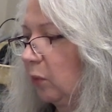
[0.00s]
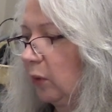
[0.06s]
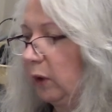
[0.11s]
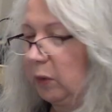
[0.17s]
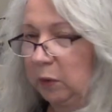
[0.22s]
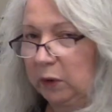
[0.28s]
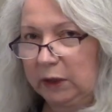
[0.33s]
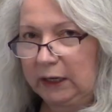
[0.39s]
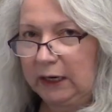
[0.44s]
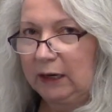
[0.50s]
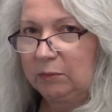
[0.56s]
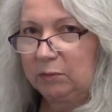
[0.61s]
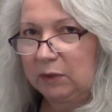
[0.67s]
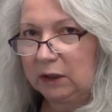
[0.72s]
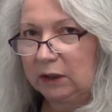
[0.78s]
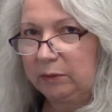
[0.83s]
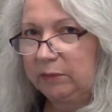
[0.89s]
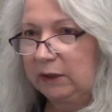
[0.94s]
18
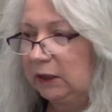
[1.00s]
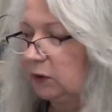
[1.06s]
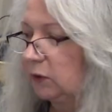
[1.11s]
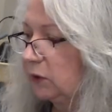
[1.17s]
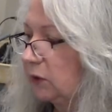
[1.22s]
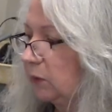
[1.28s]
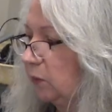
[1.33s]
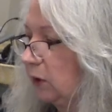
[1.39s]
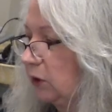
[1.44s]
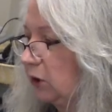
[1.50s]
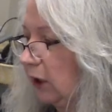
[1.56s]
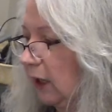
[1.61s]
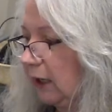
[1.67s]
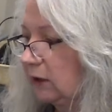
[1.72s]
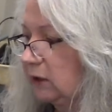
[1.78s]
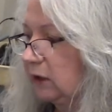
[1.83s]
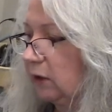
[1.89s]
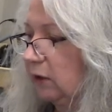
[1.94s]
millimeters, millimeters, in which
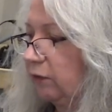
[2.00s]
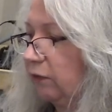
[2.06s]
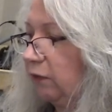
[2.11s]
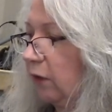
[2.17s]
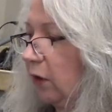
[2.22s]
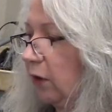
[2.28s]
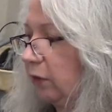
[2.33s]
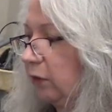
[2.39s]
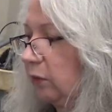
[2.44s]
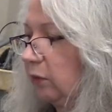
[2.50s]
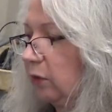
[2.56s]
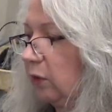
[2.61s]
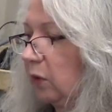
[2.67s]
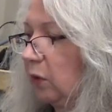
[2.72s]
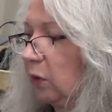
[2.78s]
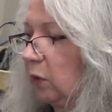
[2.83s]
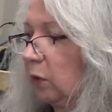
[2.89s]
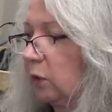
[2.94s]
case it'll fall through
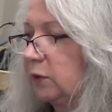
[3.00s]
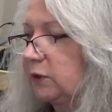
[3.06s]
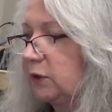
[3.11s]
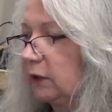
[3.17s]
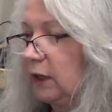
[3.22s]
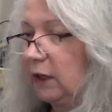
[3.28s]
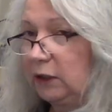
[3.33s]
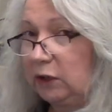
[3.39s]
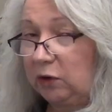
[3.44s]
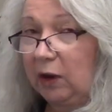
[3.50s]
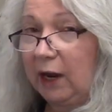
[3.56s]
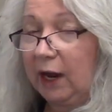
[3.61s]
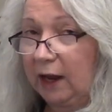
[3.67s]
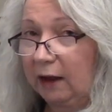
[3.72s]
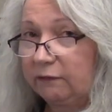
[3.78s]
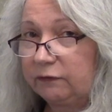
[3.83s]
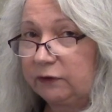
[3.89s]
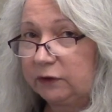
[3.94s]
the holes and then you
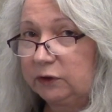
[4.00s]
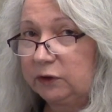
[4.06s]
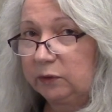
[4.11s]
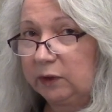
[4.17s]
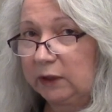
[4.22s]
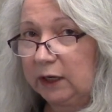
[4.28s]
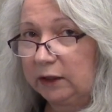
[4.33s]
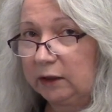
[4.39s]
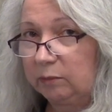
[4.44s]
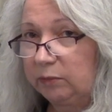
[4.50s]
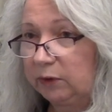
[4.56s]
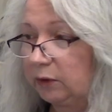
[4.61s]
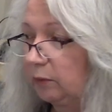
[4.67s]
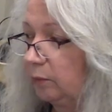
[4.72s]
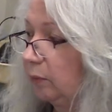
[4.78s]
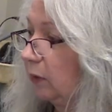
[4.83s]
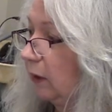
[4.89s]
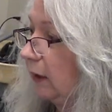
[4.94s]
have to do it on the
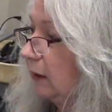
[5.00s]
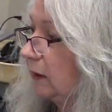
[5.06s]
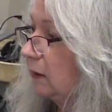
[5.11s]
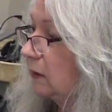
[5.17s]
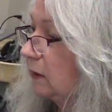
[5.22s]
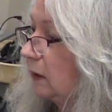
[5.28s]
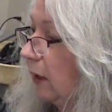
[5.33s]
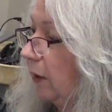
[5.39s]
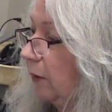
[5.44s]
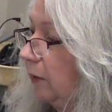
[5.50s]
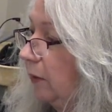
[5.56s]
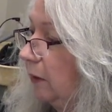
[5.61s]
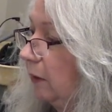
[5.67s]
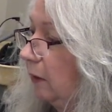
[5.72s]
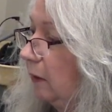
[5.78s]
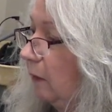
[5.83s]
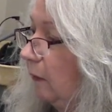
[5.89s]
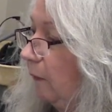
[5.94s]
build plate. So,
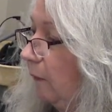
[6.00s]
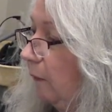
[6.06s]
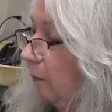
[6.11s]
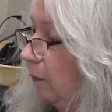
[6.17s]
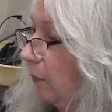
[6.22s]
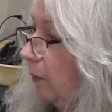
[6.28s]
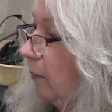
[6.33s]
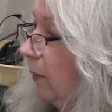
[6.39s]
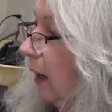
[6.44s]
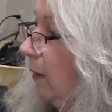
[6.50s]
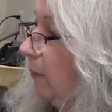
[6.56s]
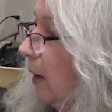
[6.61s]
but my